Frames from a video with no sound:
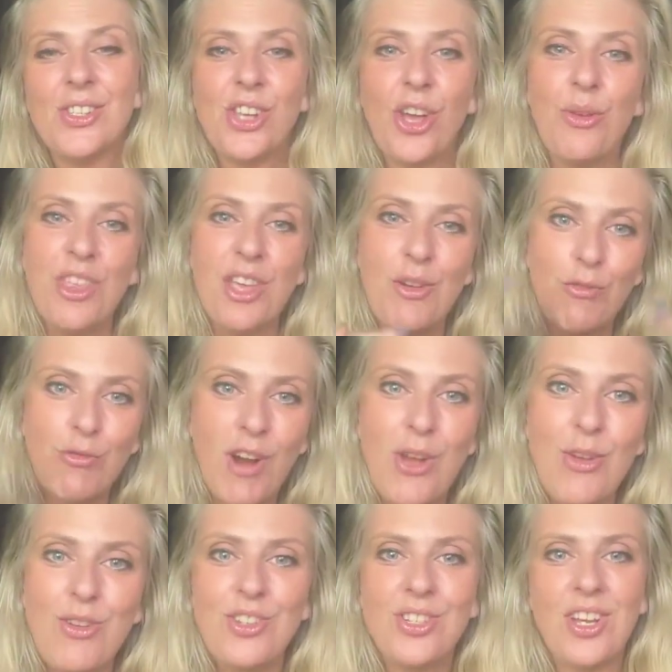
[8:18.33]
So the
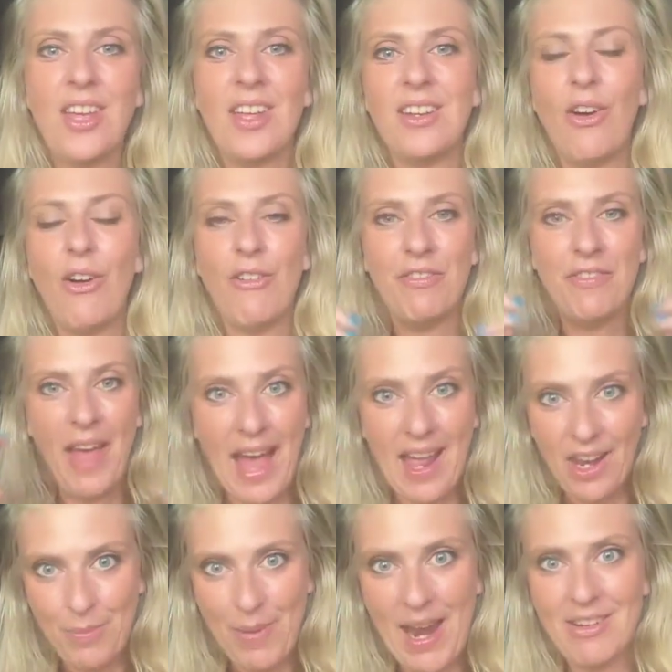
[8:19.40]
erosion of
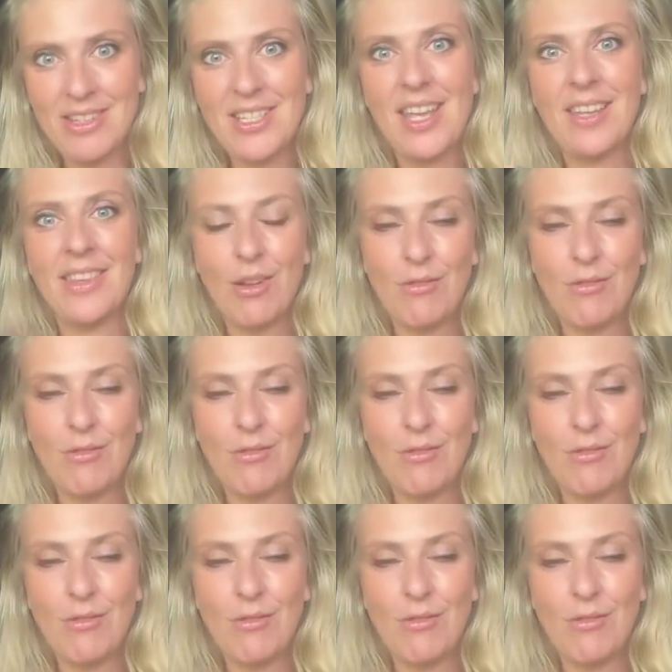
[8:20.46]
alloparenting,